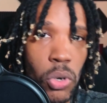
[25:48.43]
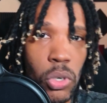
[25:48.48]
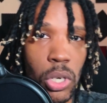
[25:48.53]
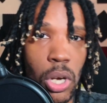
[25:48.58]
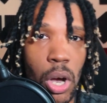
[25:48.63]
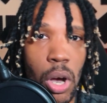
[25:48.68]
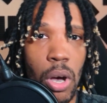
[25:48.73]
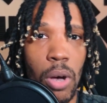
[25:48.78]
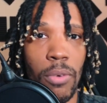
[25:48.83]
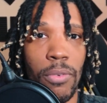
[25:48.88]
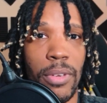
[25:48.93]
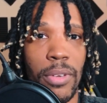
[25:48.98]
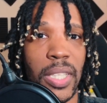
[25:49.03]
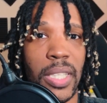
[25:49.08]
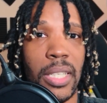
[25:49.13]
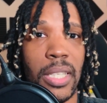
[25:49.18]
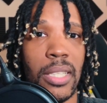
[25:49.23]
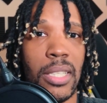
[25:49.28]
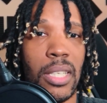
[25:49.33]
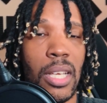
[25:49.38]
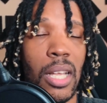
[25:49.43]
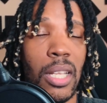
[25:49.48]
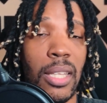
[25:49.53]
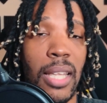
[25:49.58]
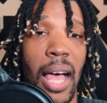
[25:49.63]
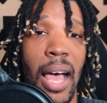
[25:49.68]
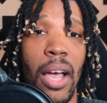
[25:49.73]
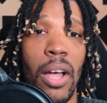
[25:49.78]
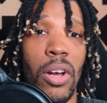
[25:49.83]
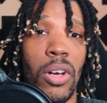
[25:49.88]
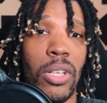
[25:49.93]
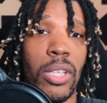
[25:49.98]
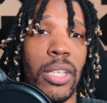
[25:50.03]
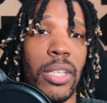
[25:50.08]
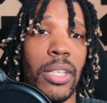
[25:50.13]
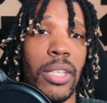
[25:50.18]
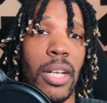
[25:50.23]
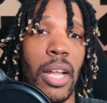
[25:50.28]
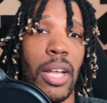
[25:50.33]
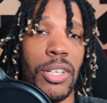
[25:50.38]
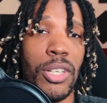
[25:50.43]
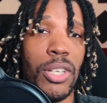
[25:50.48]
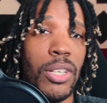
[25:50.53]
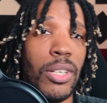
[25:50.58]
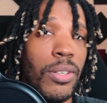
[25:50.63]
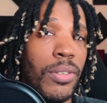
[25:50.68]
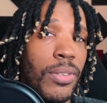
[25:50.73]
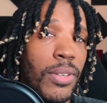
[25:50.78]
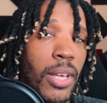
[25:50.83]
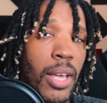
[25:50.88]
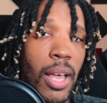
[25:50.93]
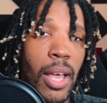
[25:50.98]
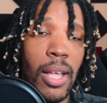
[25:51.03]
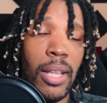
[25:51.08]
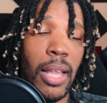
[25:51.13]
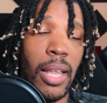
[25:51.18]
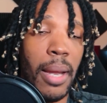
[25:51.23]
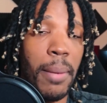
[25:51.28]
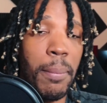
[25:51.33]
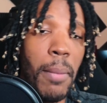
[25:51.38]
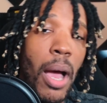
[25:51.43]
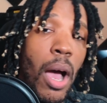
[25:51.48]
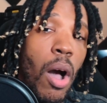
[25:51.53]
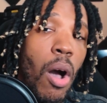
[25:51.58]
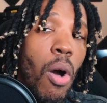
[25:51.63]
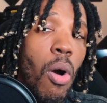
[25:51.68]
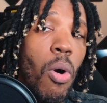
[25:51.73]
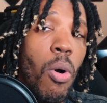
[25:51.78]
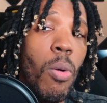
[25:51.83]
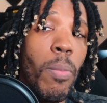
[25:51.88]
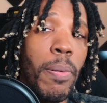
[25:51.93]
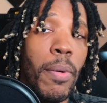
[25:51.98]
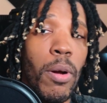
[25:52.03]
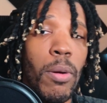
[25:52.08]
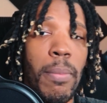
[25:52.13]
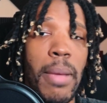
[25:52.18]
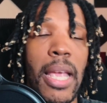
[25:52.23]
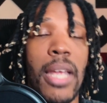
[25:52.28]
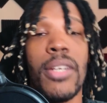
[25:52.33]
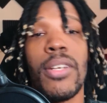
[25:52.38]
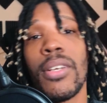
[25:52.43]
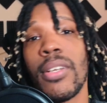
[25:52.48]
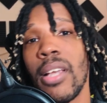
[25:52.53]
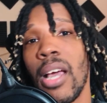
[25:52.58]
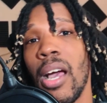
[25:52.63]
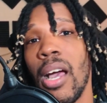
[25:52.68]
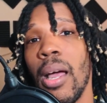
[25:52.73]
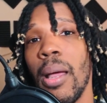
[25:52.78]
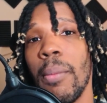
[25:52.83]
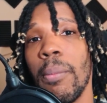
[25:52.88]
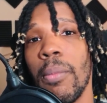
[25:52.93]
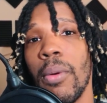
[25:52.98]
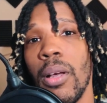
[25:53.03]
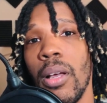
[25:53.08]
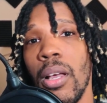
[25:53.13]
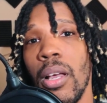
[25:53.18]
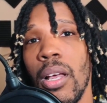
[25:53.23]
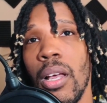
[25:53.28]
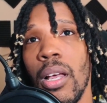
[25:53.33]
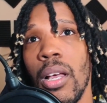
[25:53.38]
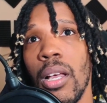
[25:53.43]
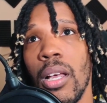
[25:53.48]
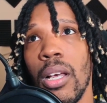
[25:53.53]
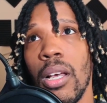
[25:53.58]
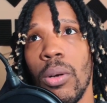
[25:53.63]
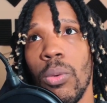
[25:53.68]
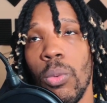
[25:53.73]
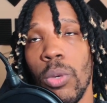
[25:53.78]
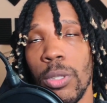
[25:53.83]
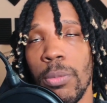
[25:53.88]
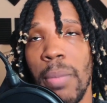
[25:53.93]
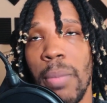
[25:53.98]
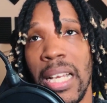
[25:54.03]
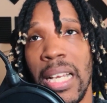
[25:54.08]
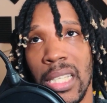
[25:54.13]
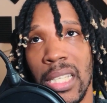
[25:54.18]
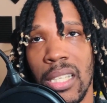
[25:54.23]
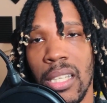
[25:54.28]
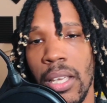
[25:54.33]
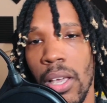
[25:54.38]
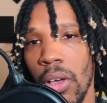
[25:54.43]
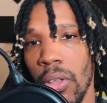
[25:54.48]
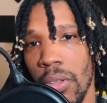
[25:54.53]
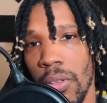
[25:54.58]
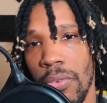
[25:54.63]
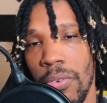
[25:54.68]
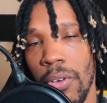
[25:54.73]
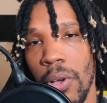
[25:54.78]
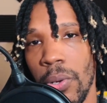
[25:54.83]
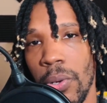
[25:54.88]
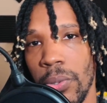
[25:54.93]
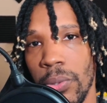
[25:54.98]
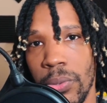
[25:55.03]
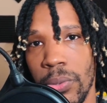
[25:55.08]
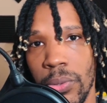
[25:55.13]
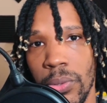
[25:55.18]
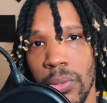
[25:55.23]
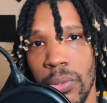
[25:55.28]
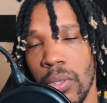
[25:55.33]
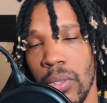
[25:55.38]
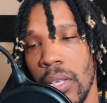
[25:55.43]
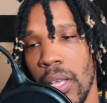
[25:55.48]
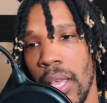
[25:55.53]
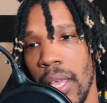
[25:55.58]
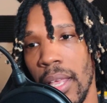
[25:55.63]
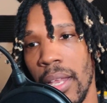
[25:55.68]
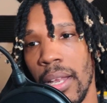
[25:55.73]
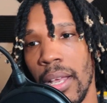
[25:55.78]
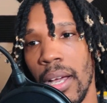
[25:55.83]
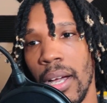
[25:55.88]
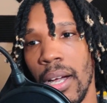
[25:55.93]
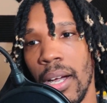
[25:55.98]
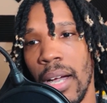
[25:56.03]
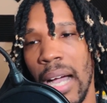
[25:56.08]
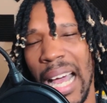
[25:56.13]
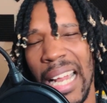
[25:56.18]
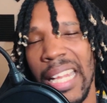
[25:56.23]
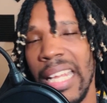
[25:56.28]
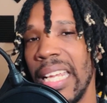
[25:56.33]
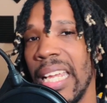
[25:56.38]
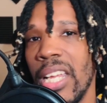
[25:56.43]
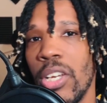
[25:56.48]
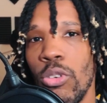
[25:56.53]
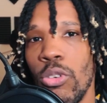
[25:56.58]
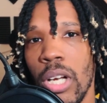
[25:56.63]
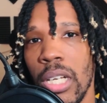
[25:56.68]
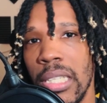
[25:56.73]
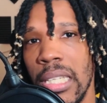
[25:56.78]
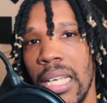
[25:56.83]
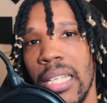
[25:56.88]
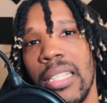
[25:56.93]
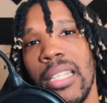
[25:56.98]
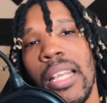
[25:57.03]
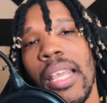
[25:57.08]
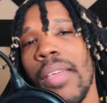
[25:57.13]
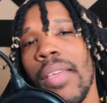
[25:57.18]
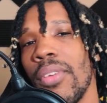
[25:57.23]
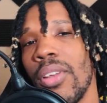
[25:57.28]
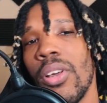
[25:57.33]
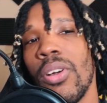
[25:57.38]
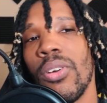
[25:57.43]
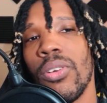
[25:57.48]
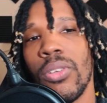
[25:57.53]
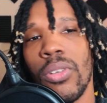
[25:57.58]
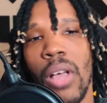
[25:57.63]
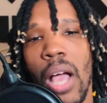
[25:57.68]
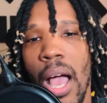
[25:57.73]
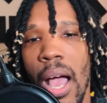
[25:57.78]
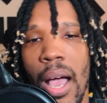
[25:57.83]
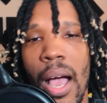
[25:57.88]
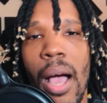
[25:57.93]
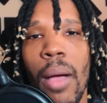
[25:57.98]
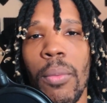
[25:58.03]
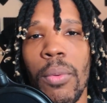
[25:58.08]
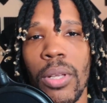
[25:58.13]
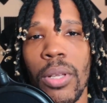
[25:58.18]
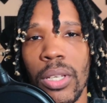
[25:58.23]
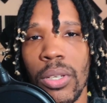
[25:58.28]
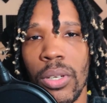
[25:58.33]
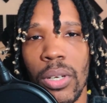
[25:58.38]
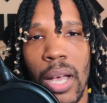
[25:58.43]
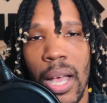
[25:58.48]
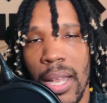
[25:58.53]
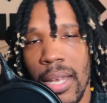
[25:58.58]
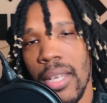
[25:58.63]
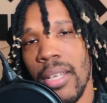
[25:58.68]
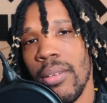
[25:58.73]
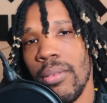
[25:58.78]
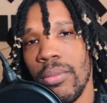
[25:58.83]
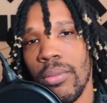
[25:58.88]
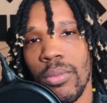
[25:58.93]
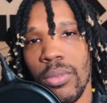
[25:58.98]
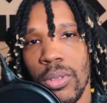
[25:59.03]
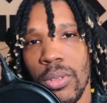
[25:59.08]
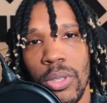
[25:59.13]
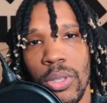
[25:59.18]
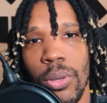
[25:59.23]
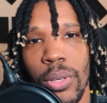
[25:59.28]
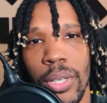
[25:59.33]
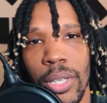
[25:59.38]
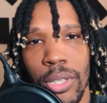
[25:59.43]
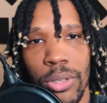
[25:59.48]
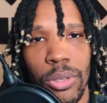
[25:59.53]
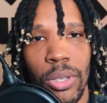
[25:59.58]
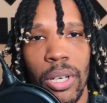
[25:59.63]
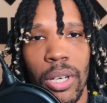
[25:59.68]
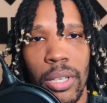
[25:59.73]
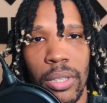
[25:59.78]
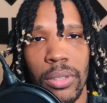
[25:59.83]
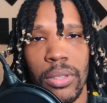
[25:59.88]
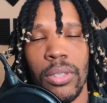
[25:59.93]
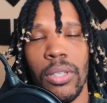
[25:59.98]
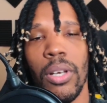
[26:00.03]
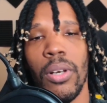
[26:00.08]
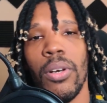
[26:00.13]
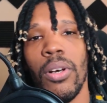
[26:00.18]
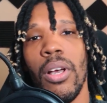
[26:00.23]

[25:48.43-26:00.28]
call visits a lot earlier than I should have. Like my whole probation time was basically on the phone, and I didn't get drug tested, even though I didn't do any drugs, so